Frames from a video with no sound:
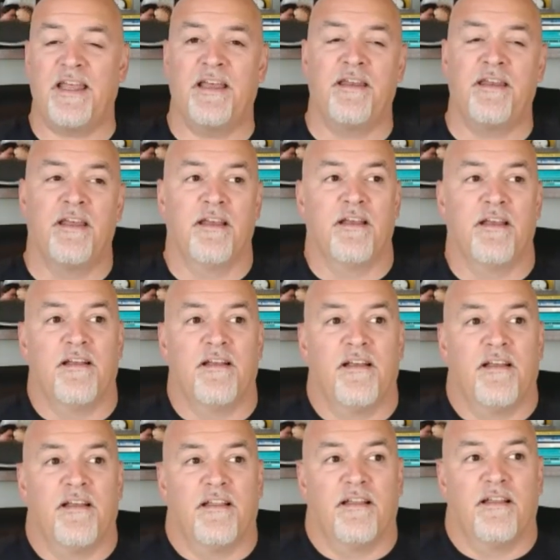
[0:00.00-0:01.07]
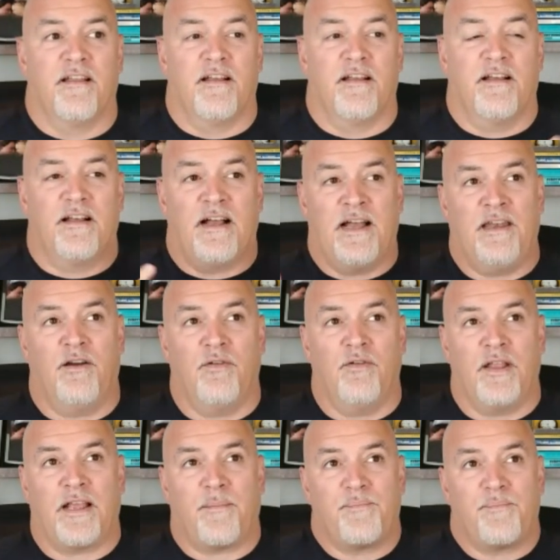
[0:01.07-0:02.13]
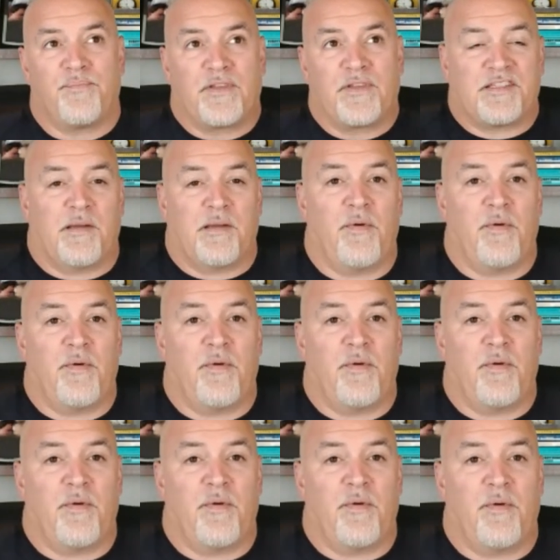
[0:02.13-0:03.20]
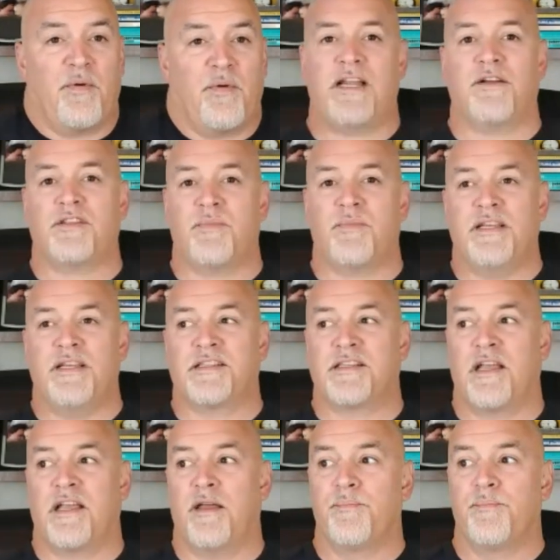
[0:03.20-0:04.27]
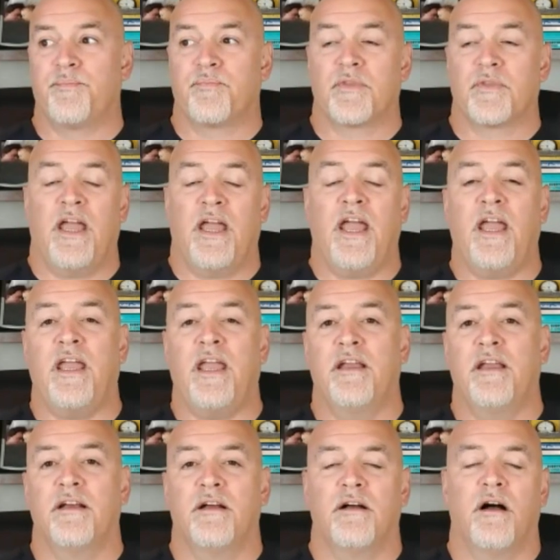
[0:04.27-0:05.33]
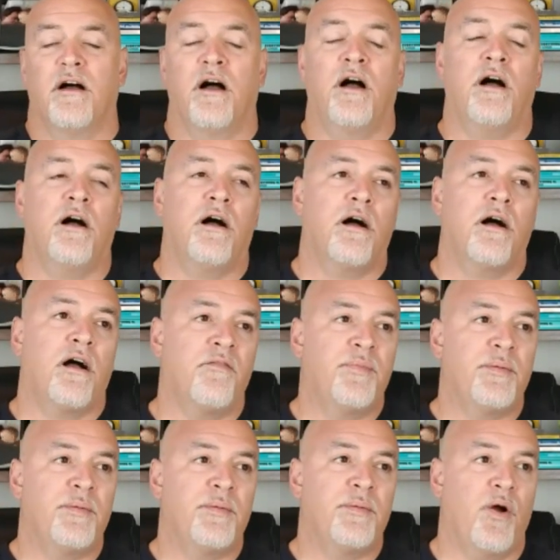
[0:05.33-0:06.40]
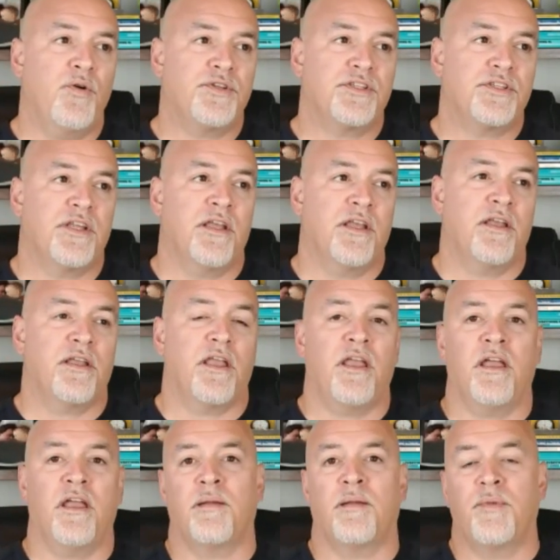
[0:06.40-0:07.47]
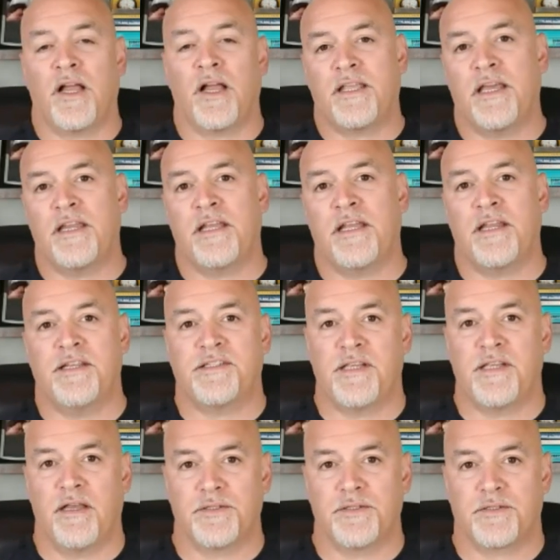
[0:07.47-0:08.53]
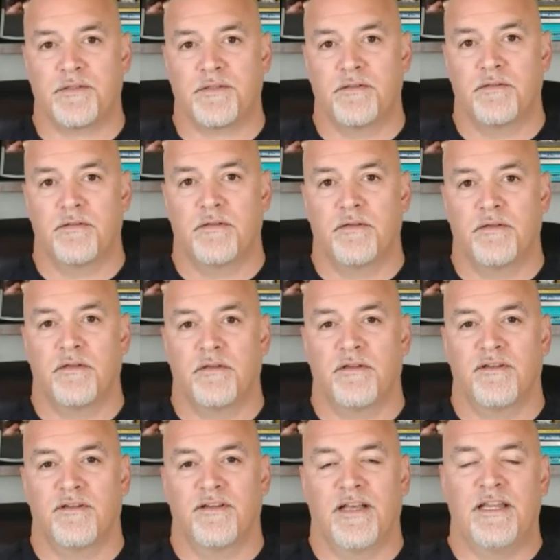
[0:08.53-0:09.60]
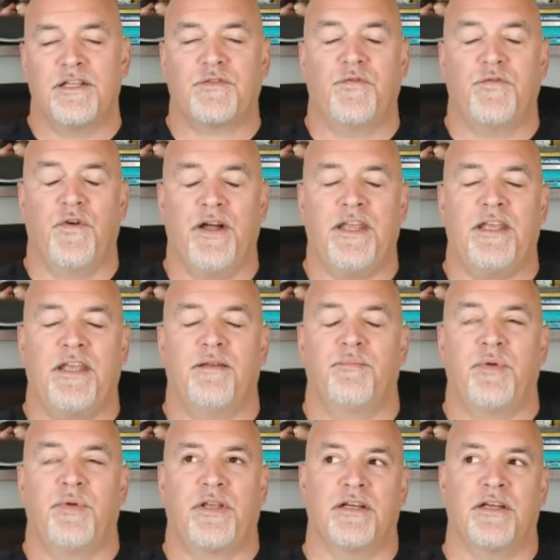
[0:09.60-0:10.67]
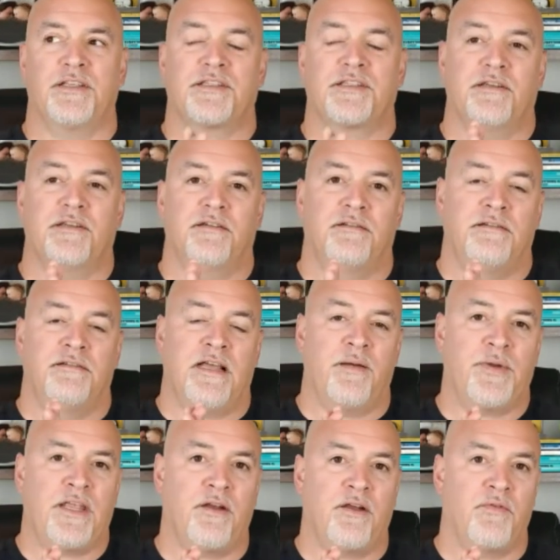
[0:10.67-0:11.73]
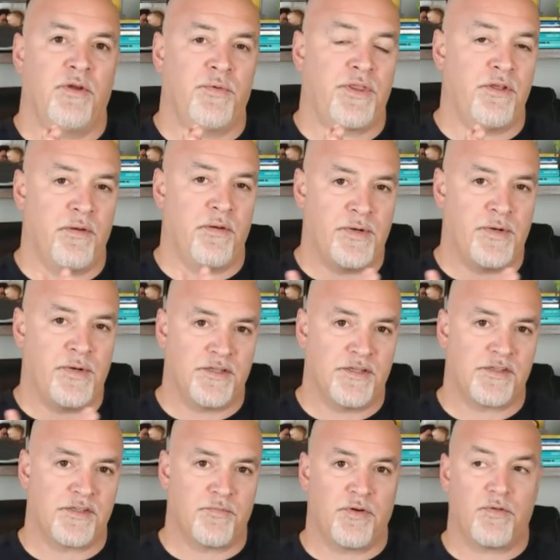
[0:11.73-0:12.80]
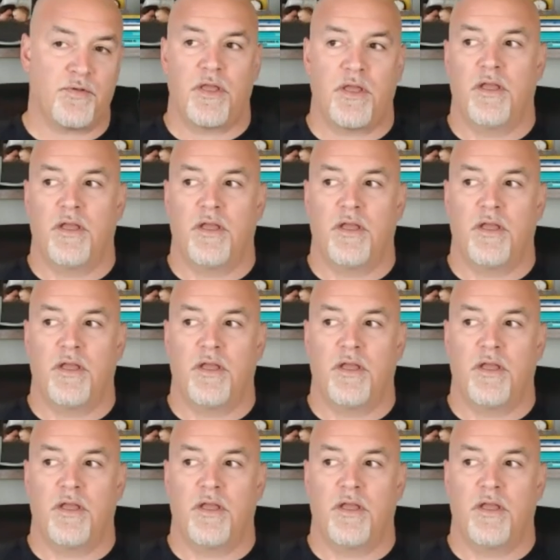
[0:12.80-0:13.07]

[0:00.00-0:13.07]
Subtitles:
And I know like some of you guys have reached out to me and said, hey, I've been posting and I'm not getting any sales. And it's funny because now I'm going to get real with you. I'm going to tell some truth.